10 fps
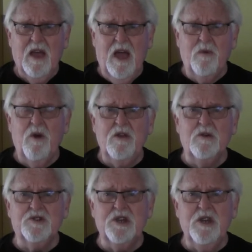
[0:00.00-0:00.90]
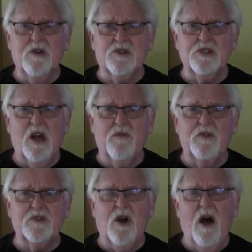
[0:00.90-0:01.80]
and when you see yourself
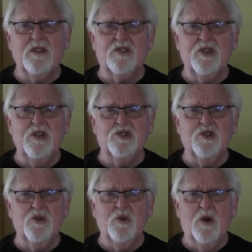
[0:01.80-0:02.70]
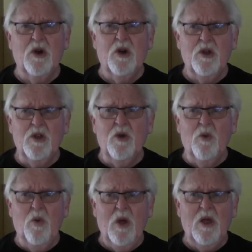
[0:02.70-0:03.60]
as God sees you,
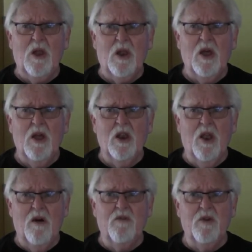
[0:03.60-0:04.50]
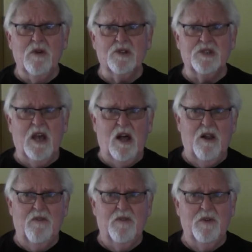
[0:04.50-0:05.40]
you will love yourself.